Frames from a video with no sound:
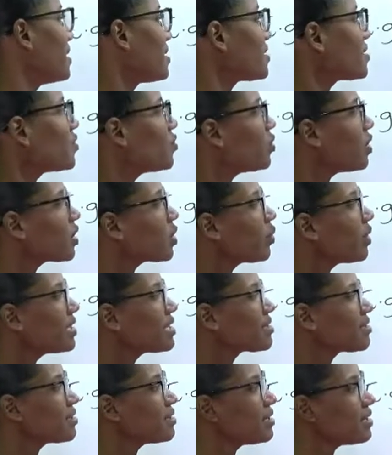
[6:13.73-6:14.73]
So what
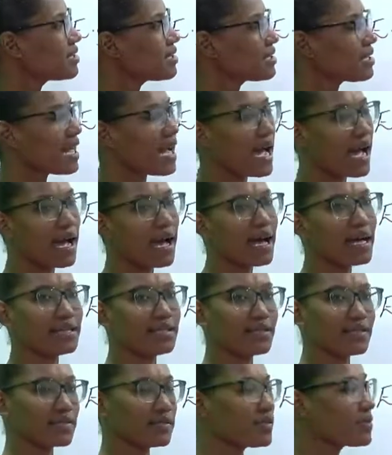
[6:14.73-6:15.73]
question does it
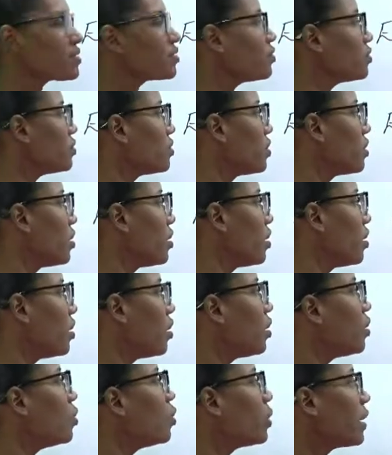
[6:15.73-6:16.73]
answer? So
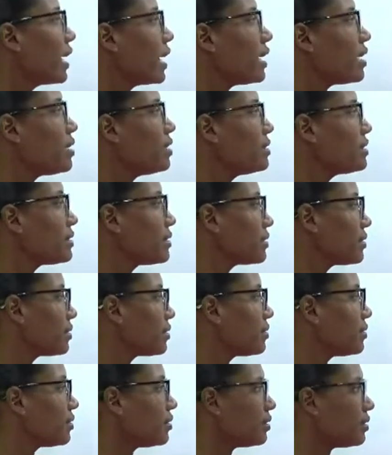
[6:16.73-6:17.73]
who ate?
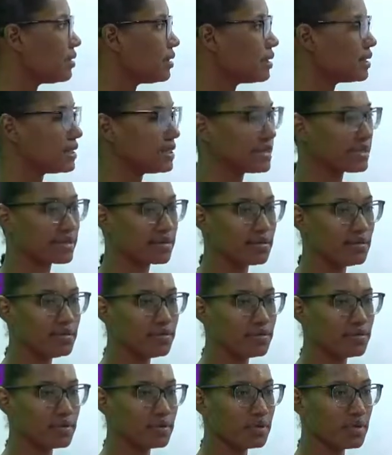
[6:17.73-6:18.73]
Lisa.
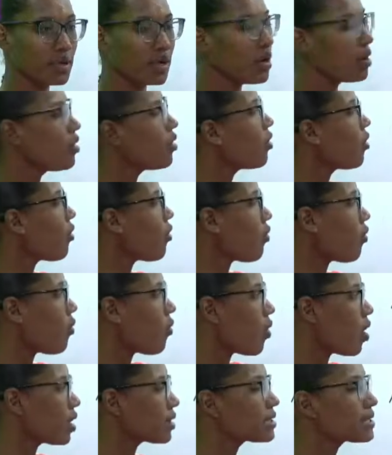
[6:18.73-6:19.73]

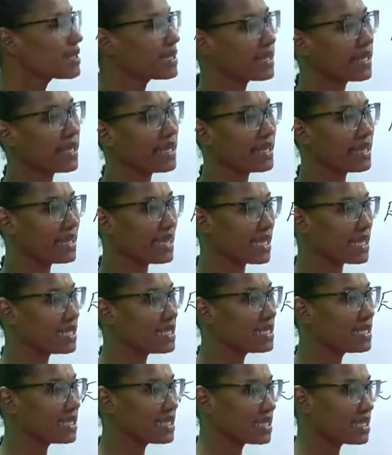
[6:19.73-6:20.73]
What
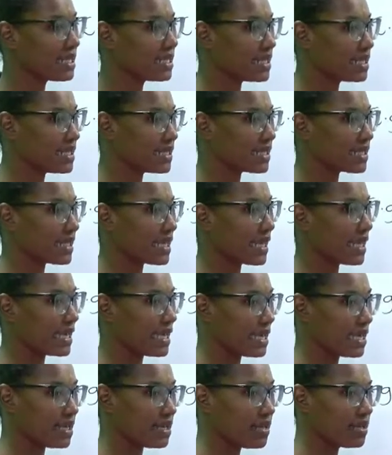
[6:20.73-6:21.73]
did Lisa
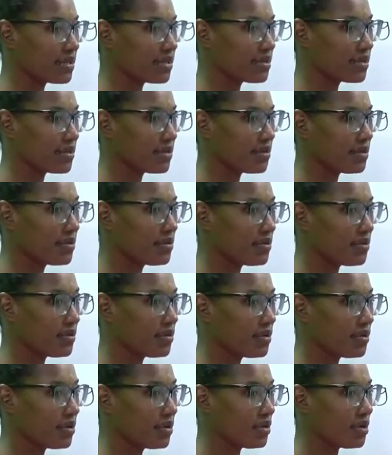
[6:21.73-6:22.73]
eat?
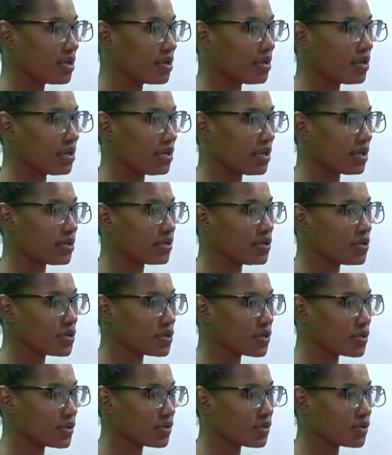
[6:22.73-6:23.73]
Her
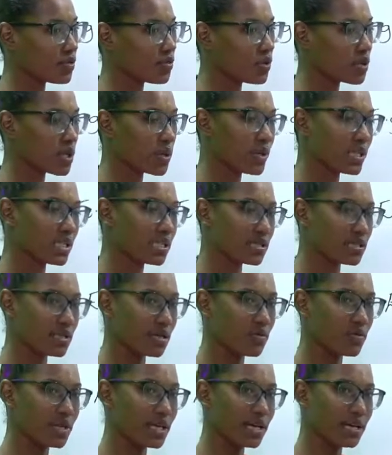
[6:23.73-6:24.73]
lunch. So what question
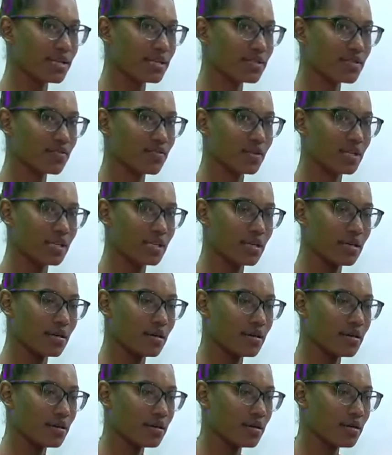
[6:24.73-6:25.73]
are we answering
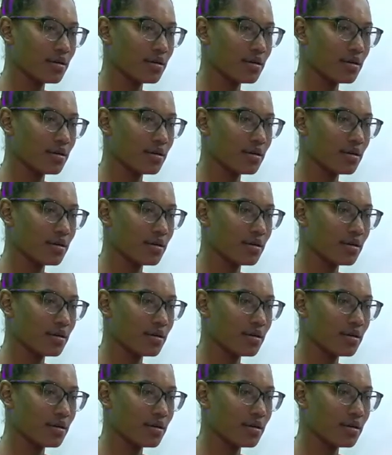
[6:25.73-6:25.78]
there?